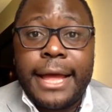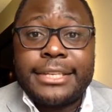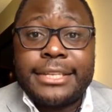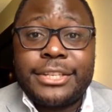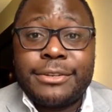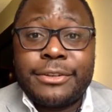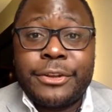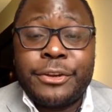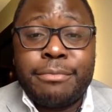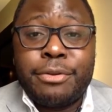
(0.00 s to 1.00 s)
I C Os are the
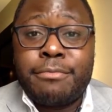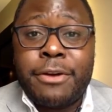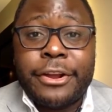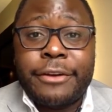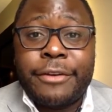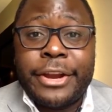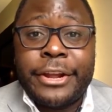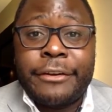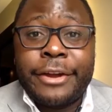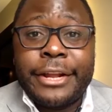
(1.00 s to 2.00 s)
new bull market right
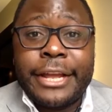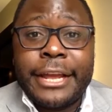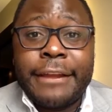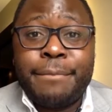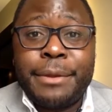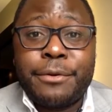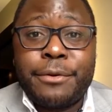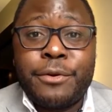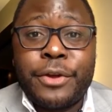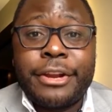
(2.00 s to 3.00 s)
now, right? And
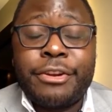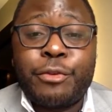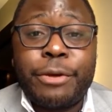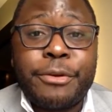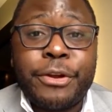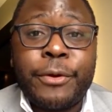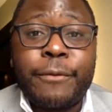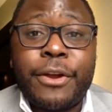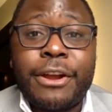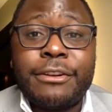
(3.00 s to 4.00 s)
people who get into
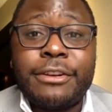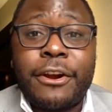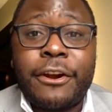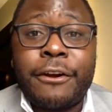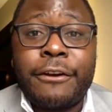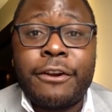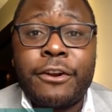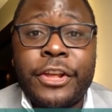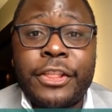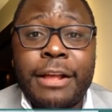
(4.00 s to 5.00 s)
crypto are, are
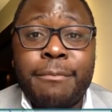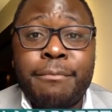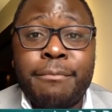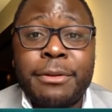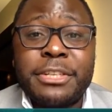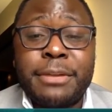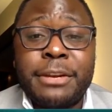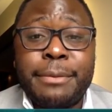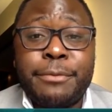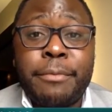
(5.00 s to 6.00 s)
learning how much
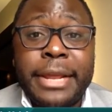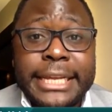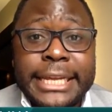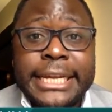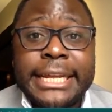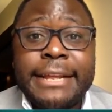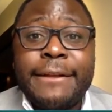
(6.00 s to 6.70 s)
money people are making.